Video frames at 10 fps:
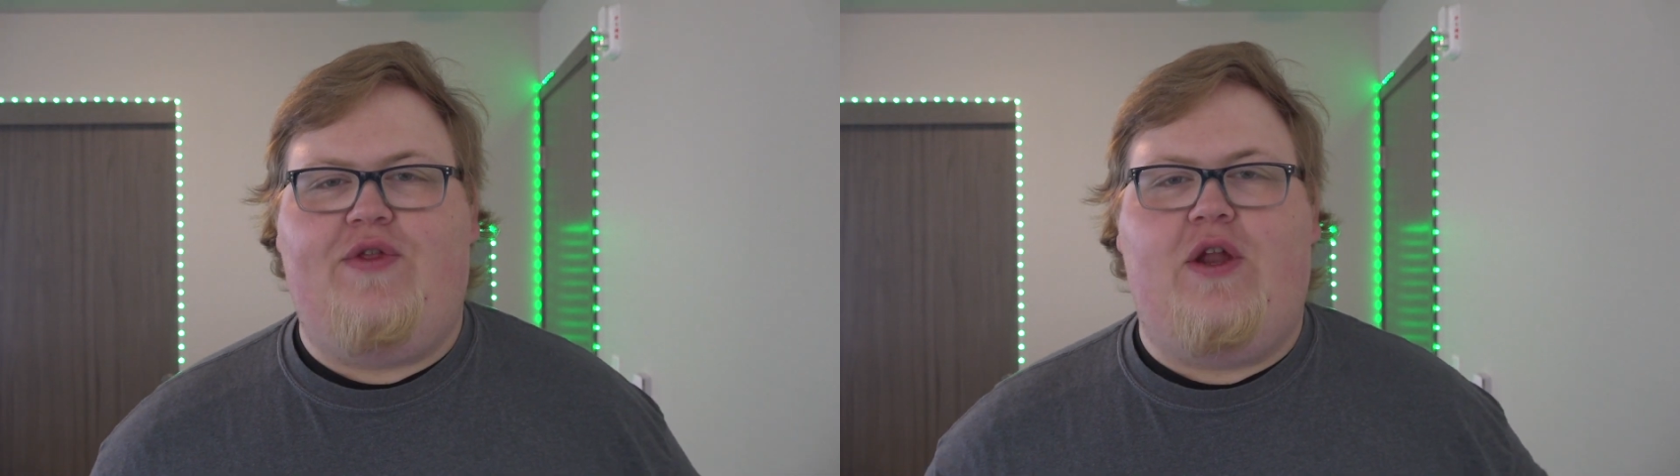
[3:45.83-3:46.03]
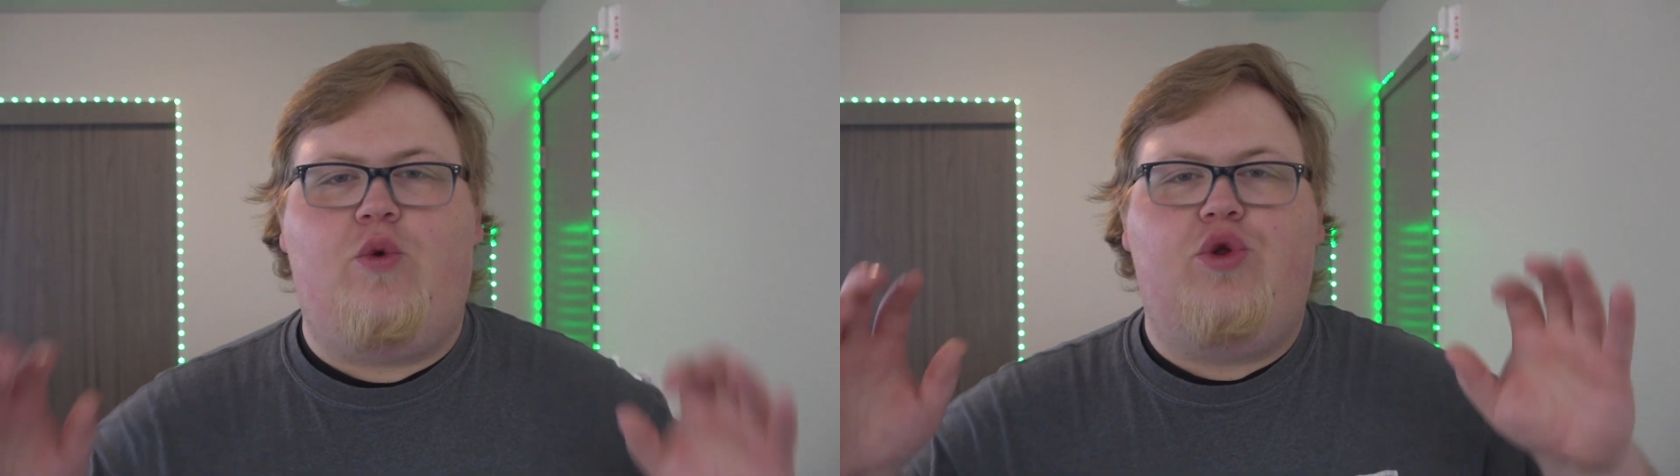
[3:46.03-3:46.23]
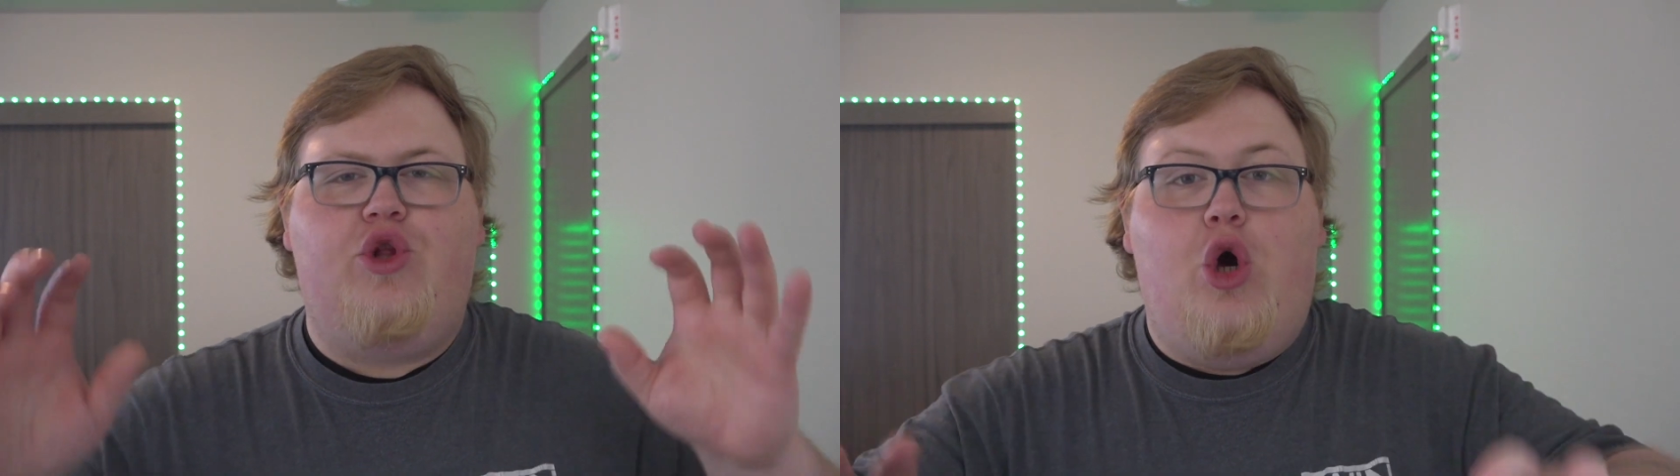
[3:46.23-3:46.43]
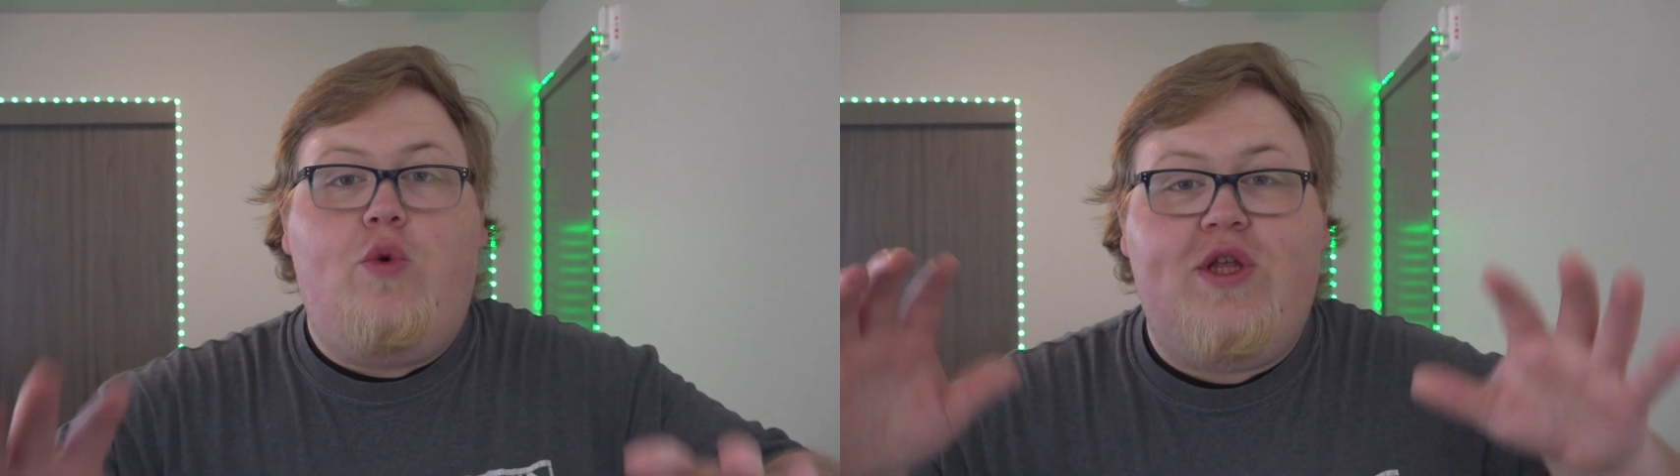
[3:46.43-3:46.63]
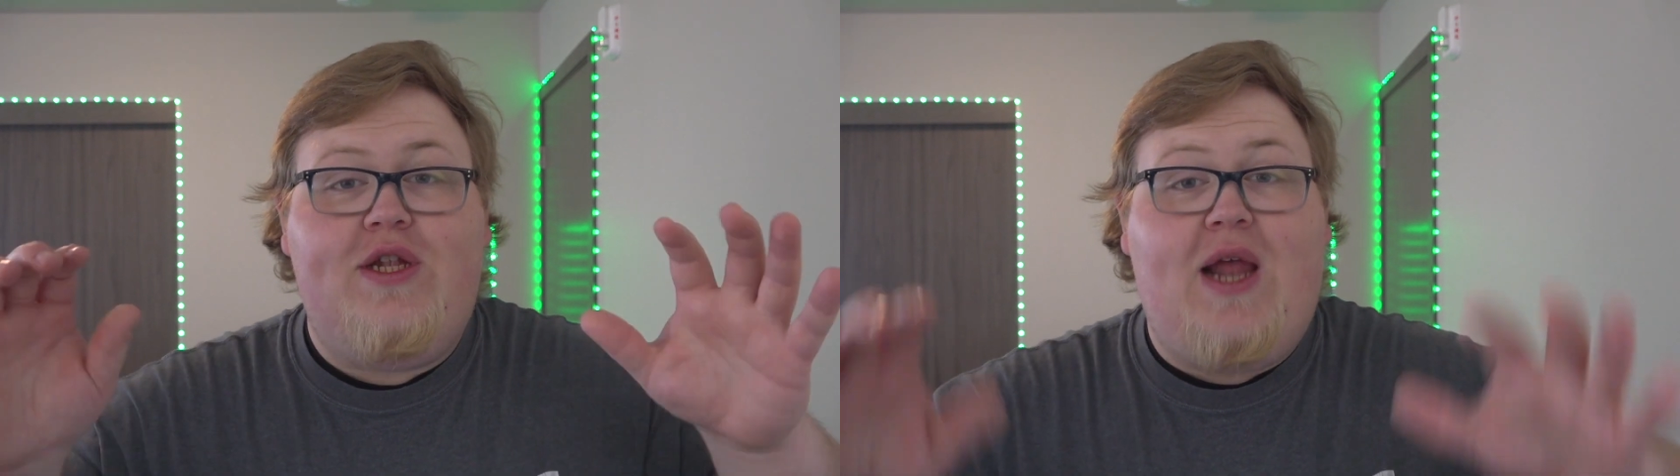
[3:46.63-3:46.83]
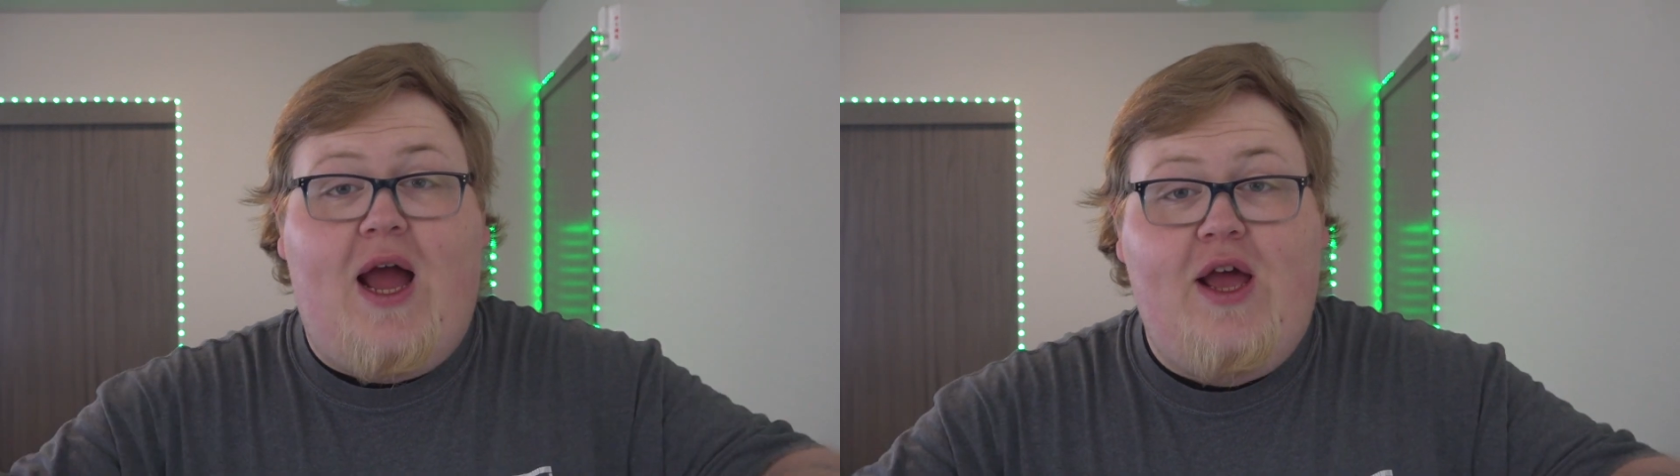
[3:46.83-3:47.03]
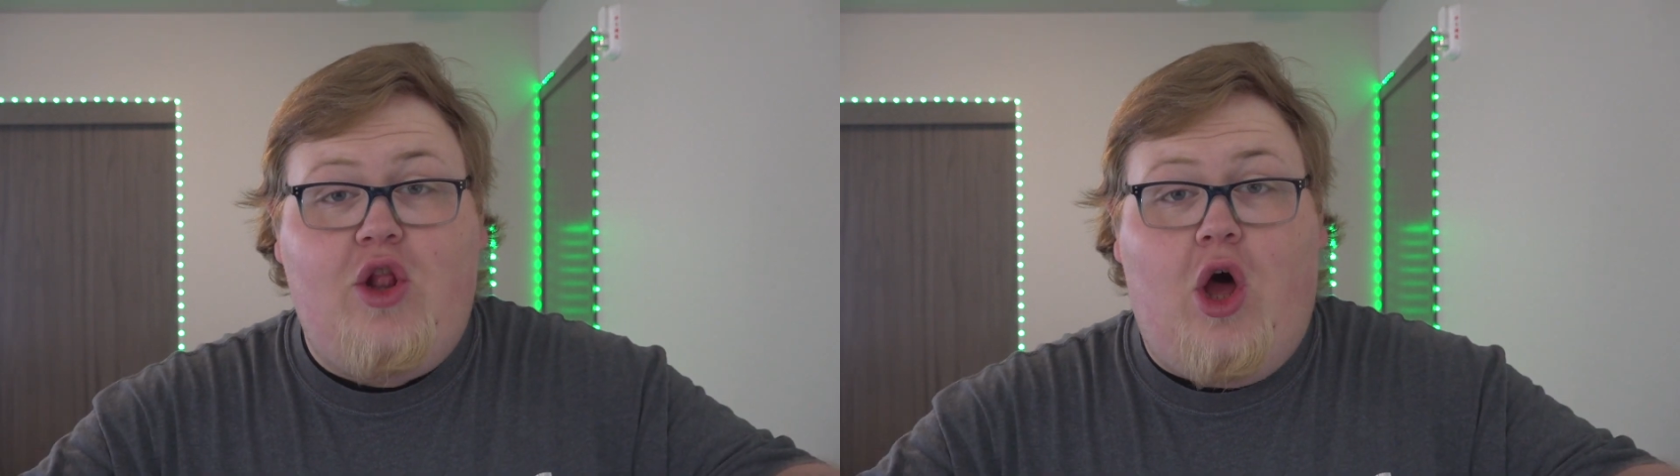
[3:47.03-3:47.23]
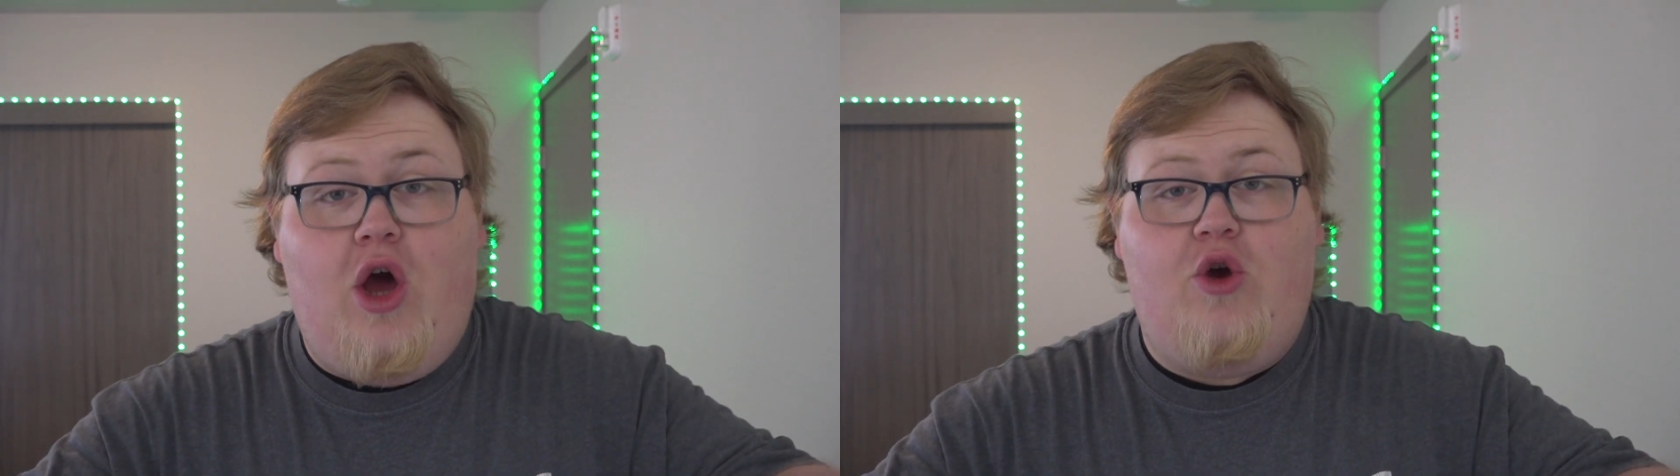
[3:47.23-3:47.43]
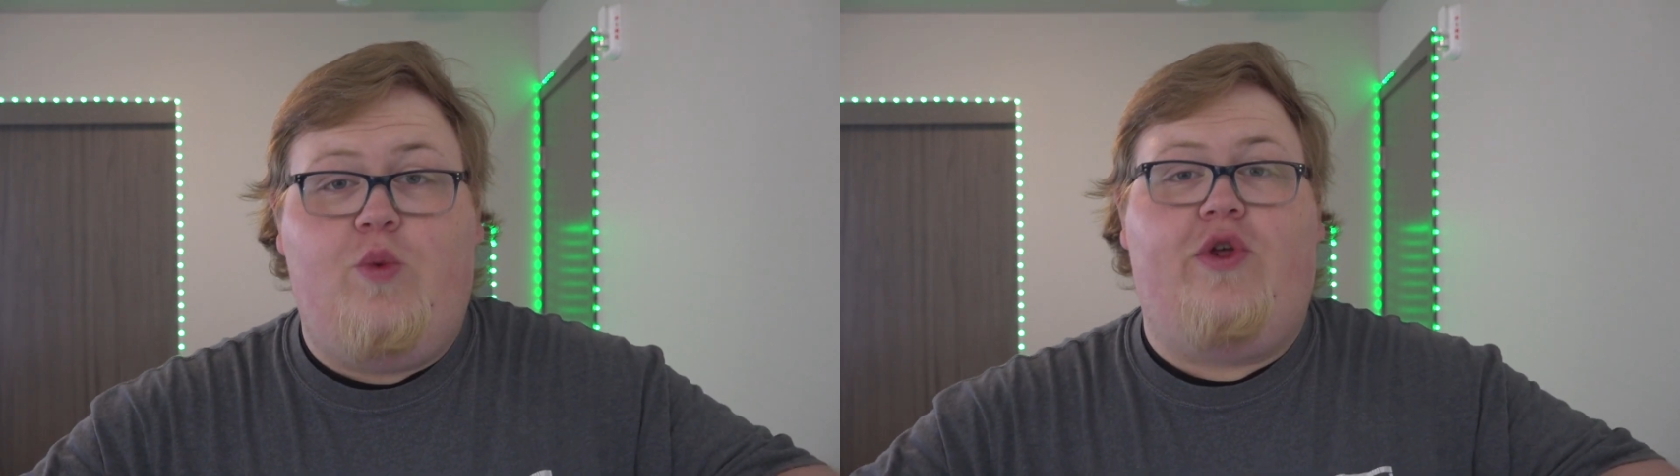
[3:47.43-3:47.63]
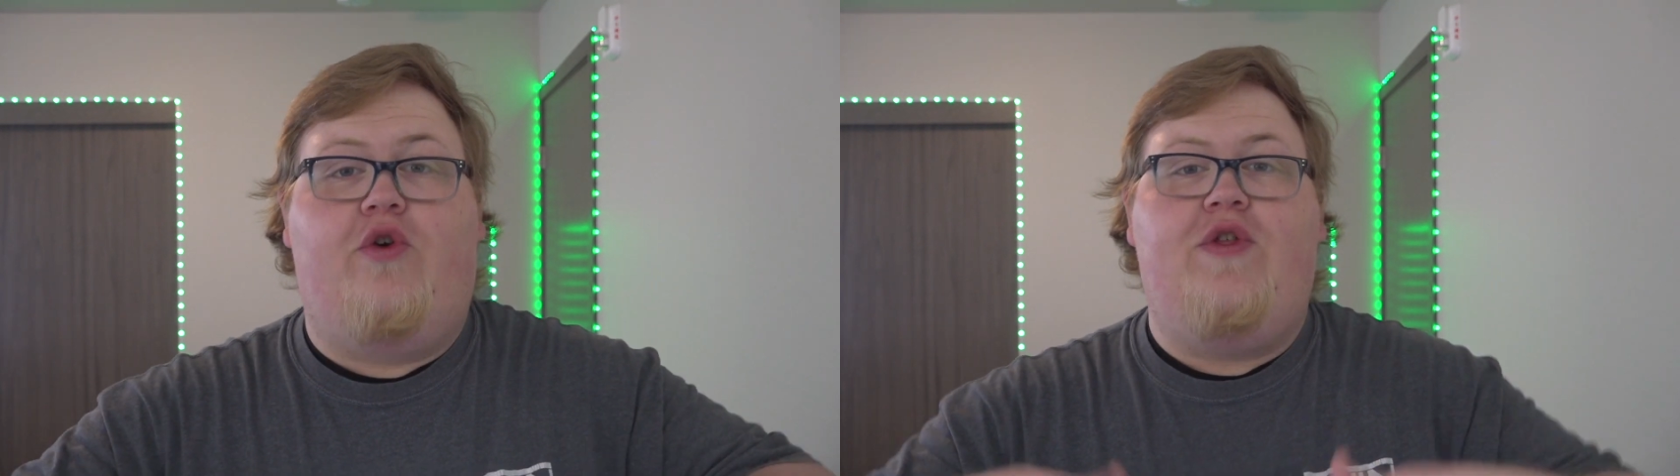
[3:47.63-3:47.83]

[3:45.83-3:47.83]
They don't load the dialogue with all